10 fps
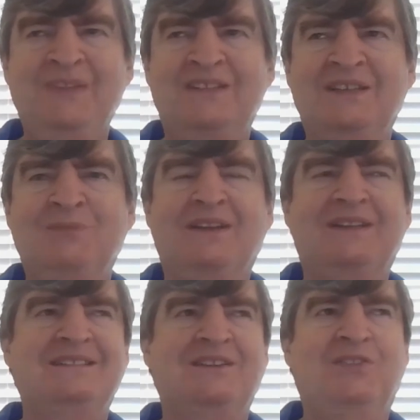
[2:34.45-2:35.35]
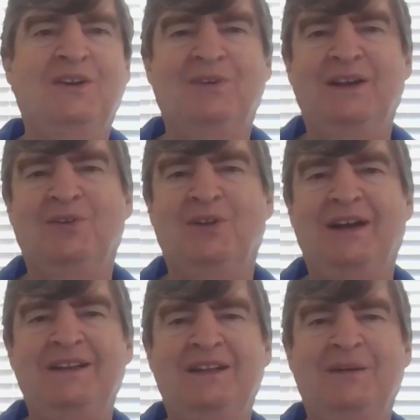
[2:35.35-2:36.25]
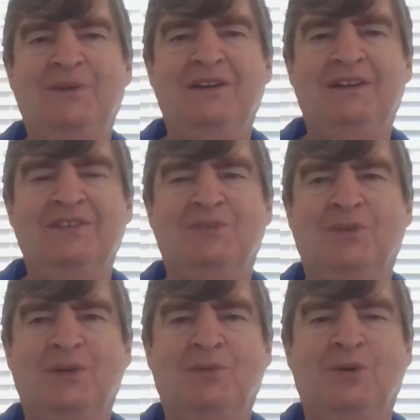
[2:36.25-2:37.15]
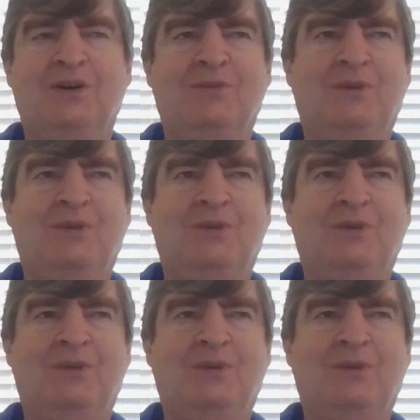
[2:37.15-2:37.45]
it seems like that's a theoretical idea, but it doesn't really work.